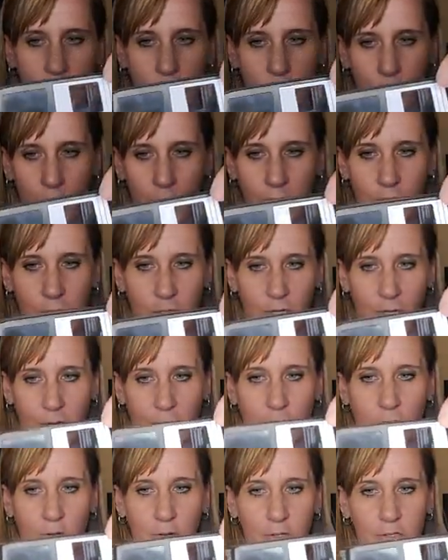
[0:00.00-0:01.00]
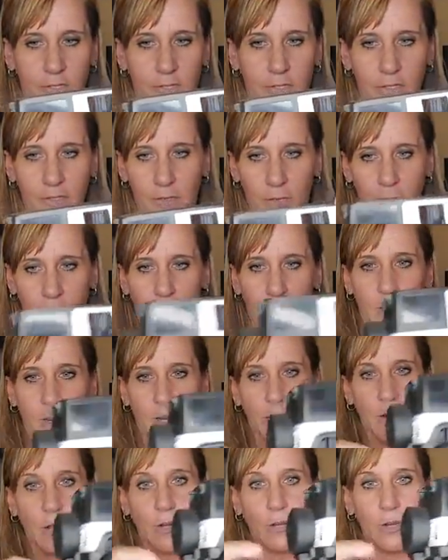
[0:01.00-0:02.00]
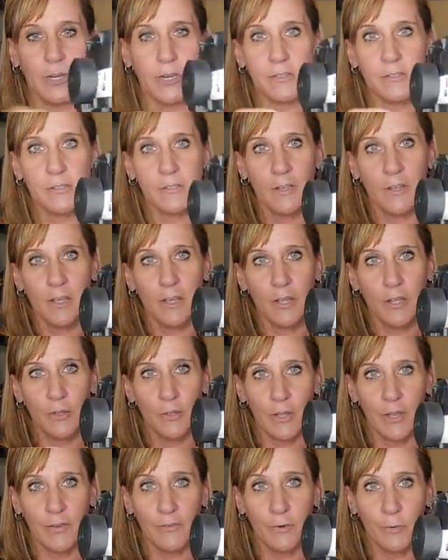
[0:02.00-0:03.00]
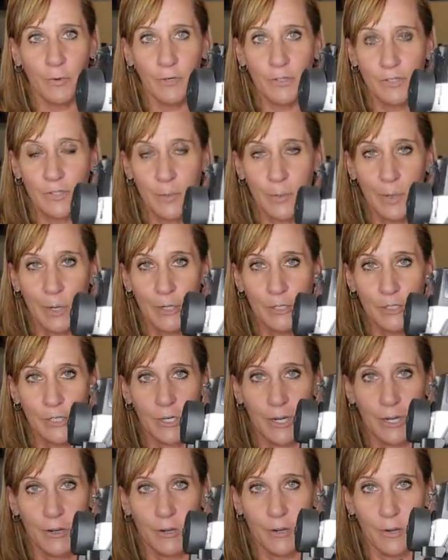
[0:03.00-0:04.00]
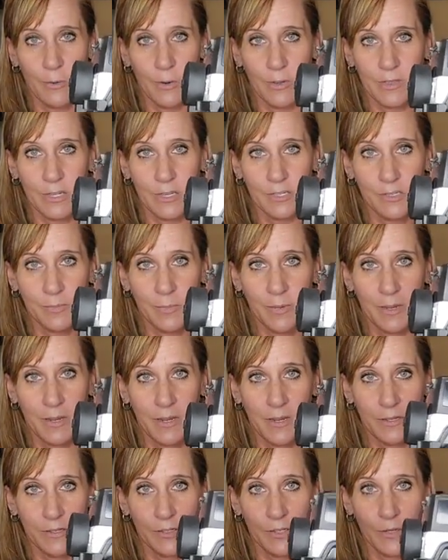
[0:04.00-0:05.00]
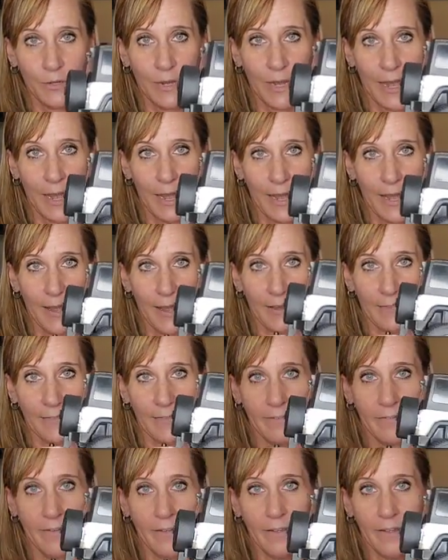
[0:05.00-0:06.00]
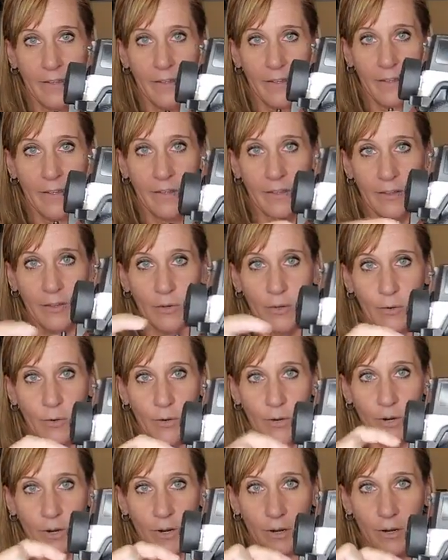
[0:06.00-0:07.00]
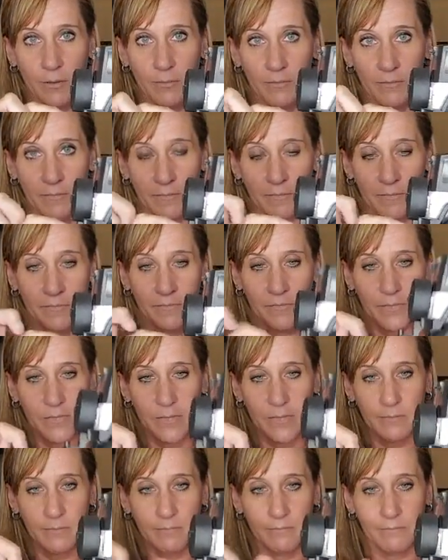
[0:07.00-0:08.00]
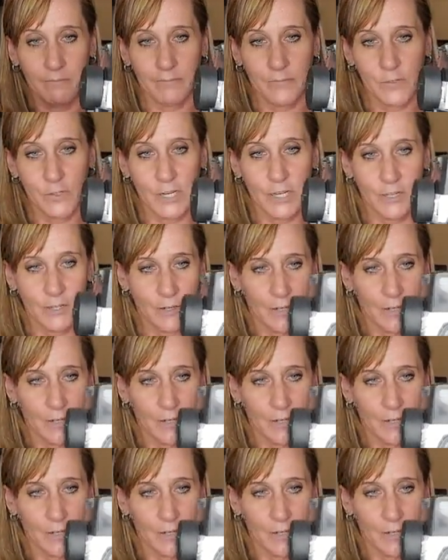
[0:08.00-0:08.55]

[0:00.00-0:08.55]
Departure angle is this one. And notice you have a worse departure angle with this because you have your trailer